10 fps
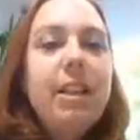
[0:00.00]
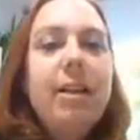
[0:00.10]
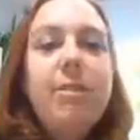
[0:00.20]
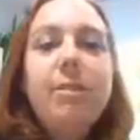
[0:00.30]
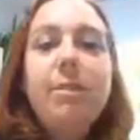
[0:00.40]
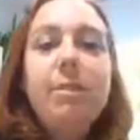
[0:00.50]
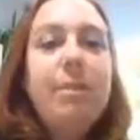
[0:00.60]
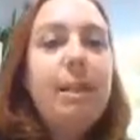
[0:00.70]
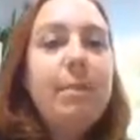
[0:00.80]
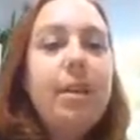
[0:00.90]
I have one from the
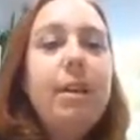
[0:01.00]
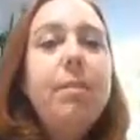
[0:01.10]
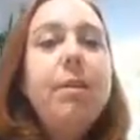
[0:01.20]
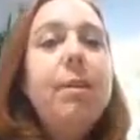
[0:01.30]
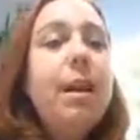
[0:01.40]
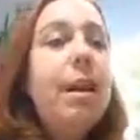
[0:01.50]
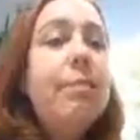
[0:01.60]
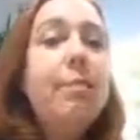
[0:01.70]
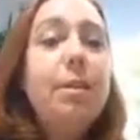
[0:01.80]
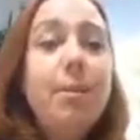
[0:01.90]
very beginning of the
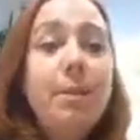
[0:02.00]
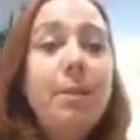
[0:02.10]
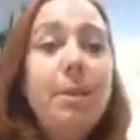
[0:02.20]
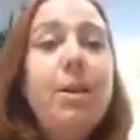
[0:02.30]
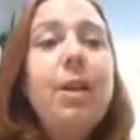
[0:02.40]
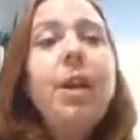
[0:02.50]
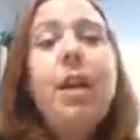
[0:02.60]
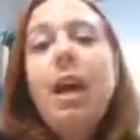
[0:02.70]
program, one from the middle,